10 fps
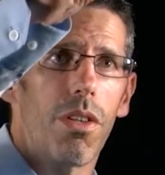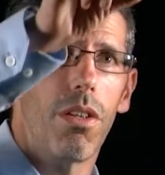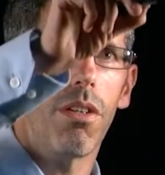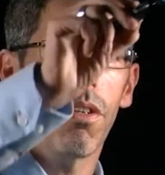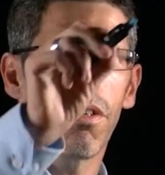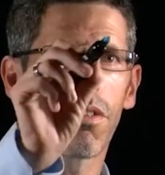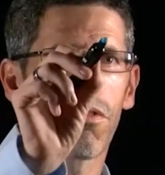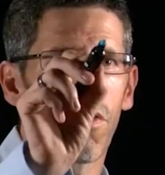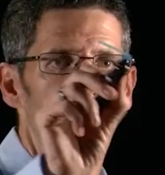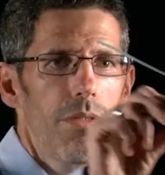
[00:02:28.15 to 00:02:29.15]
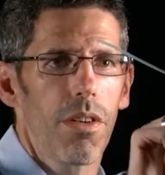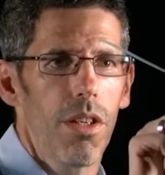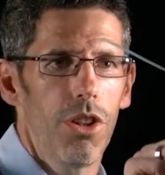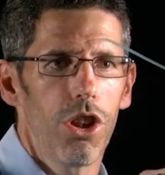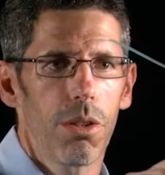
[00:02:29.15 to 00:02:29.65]
often
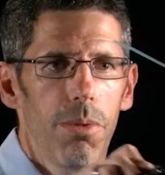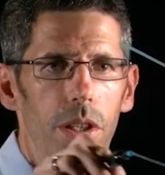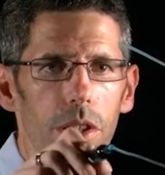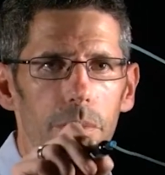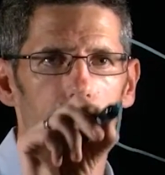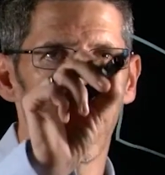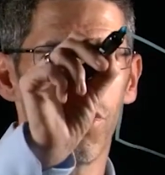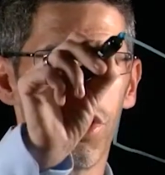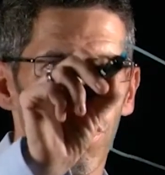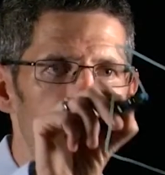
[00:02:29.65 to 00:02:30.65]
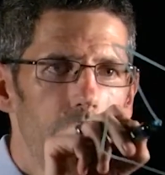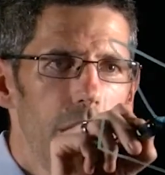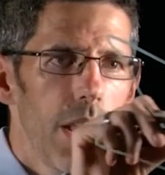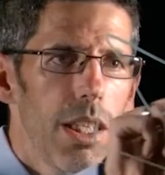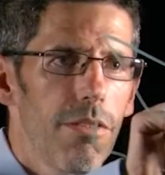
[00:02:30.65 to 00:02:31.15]
craft legitimate looking messages,
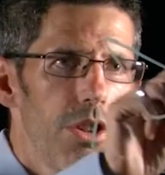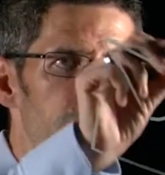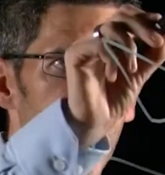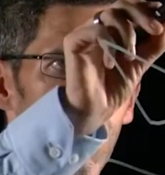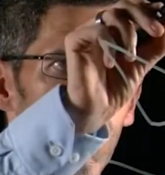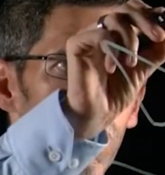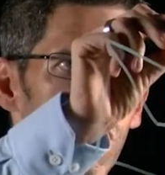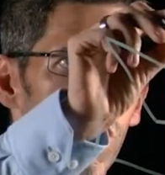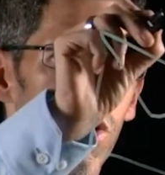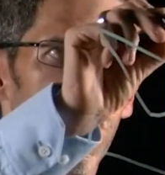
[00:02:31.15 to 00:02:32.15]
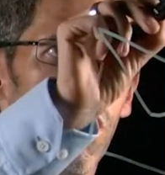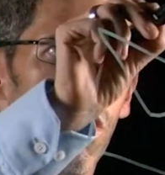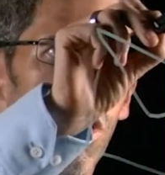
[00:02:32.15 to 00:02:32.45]
encouraging the users